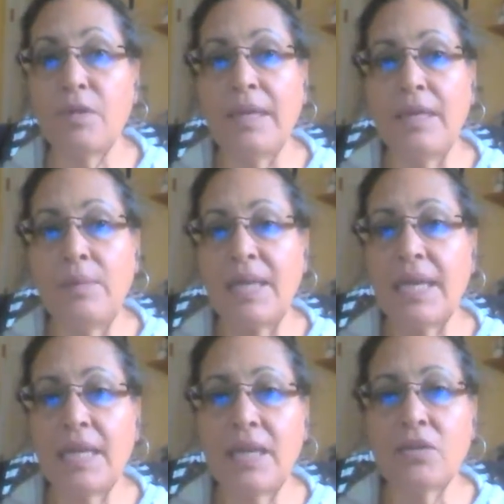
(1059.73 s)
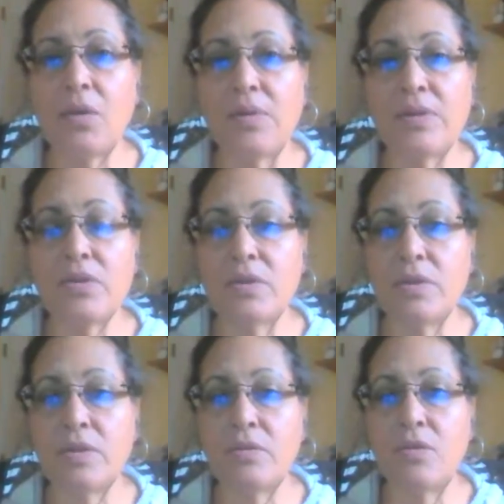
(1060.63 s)
in the beginning it's always good
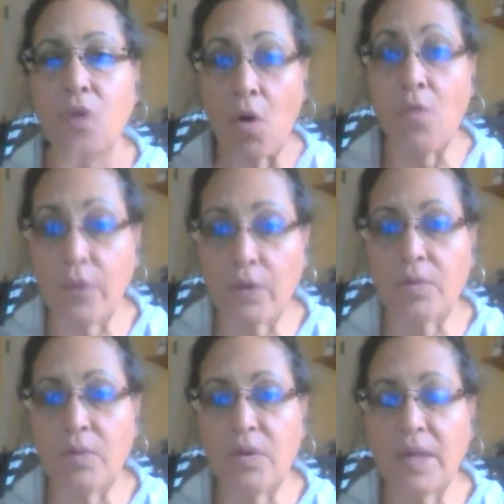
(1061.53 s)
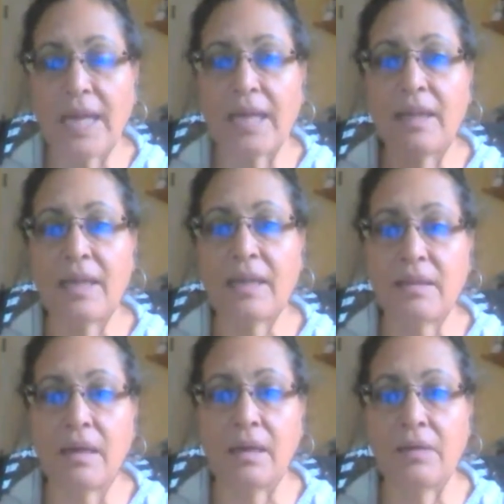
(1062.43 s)
to over communicate than
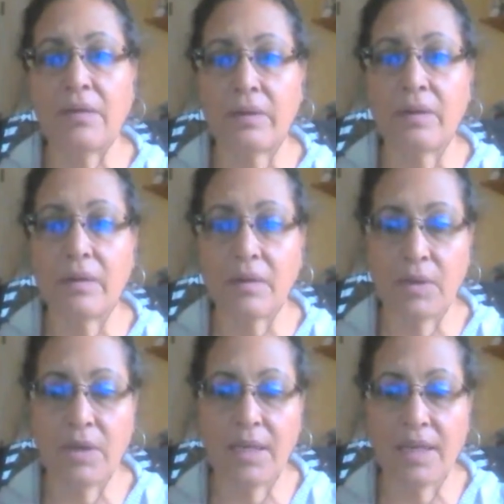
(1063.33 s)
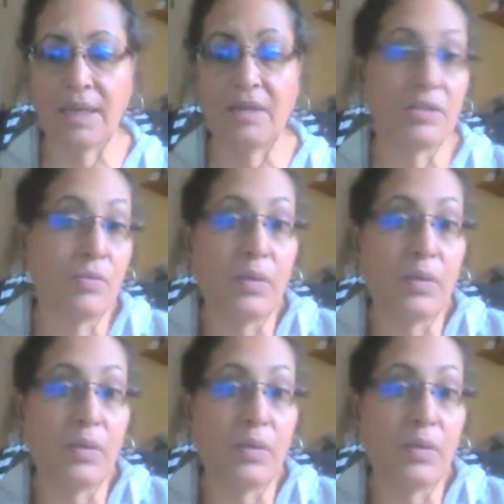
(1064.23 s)
to under communicate, because you